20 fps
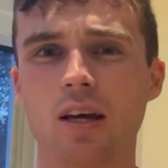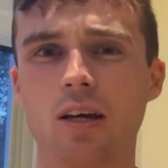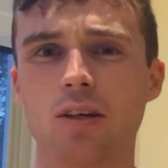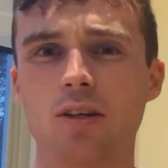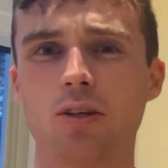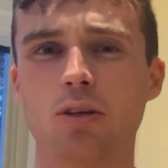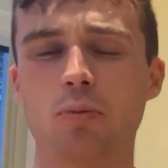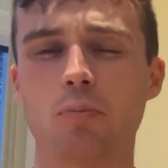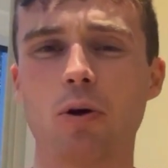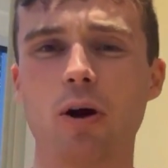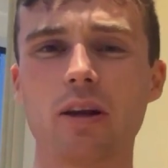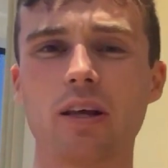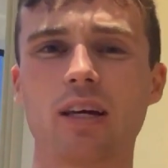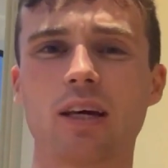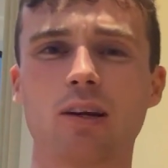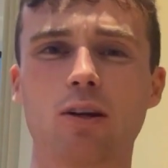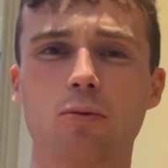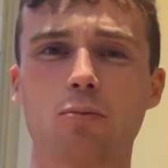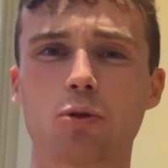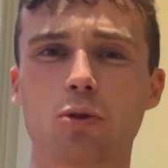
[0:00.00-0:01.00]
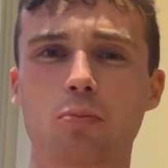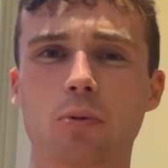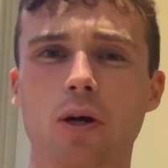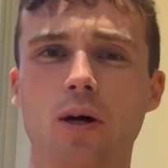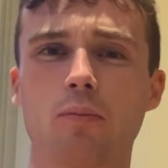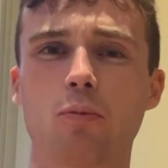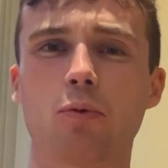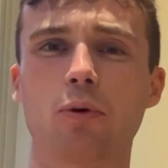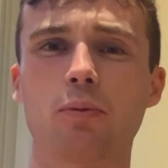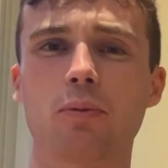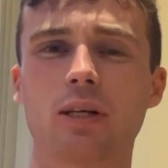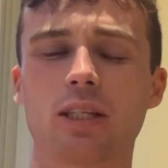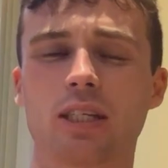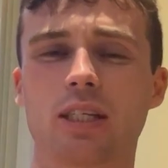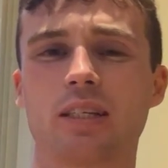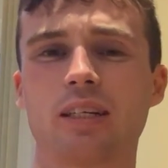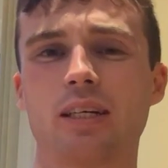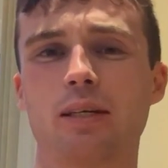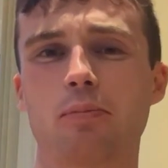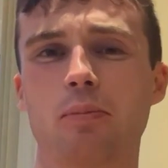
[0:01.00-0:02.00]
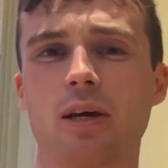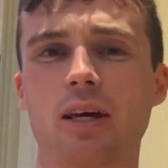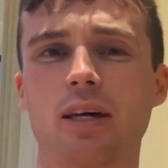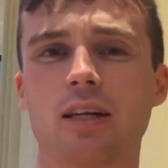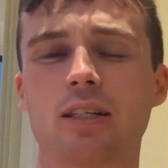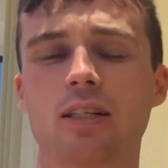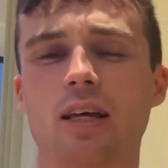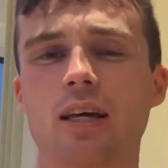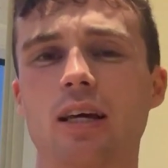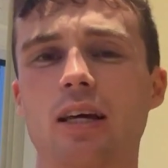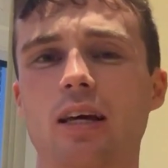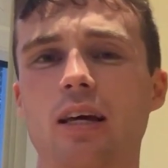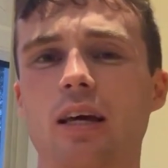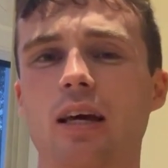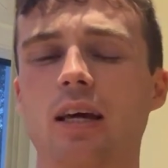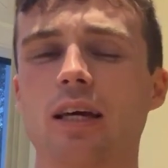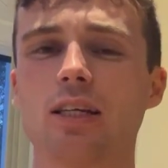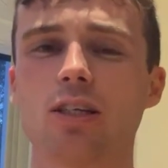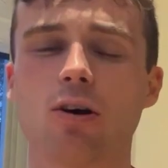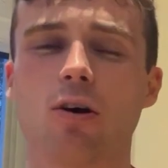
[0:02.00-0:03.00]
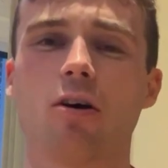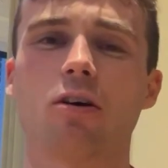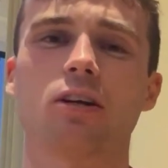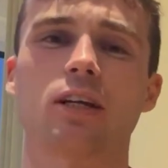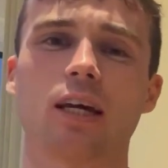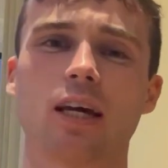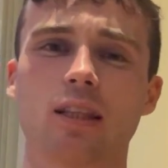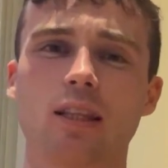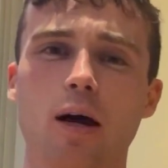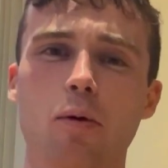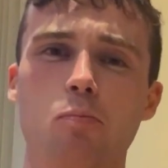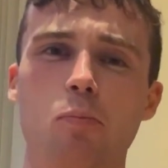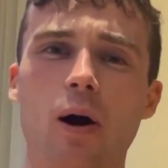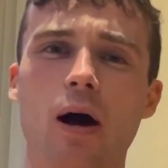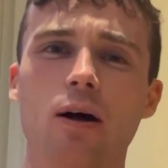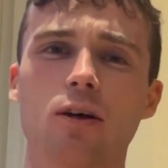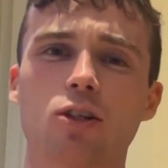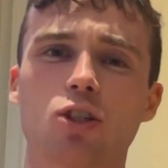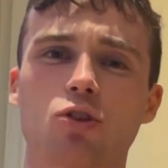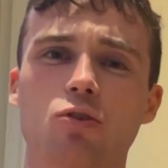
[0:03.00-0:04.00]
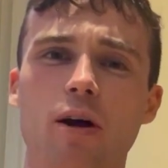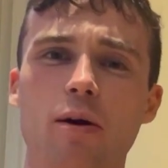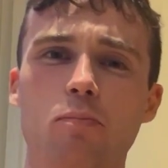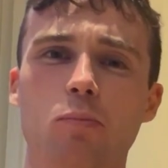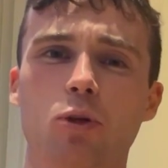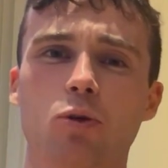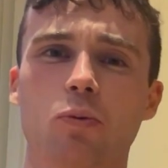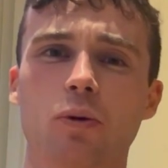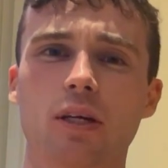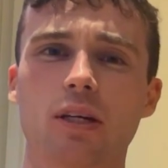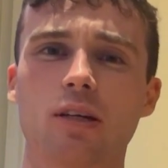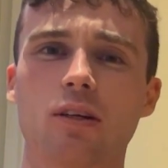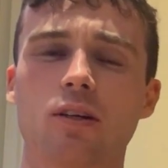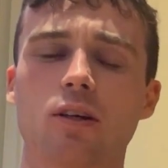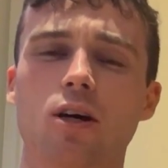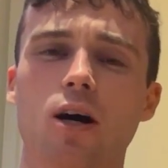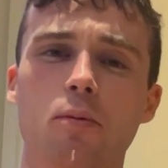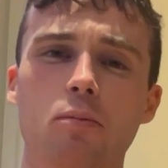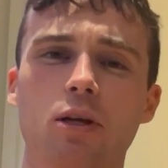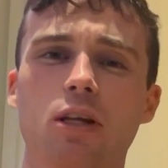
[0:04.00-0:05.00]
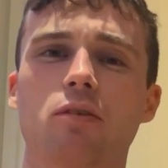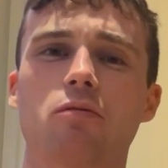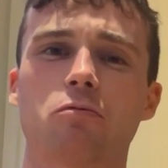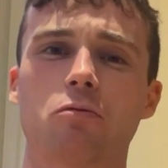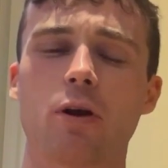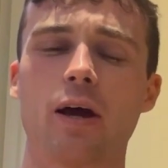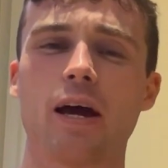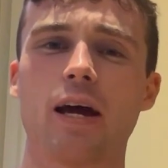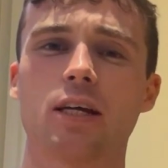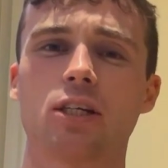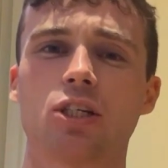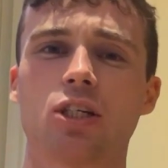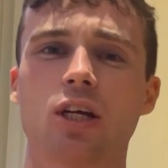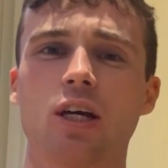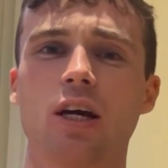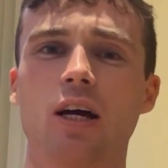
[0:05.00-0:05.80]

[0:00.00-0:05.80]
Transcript: your body can almost become a wee bit sleepy, and it is hard to get that balance right between coming in fresh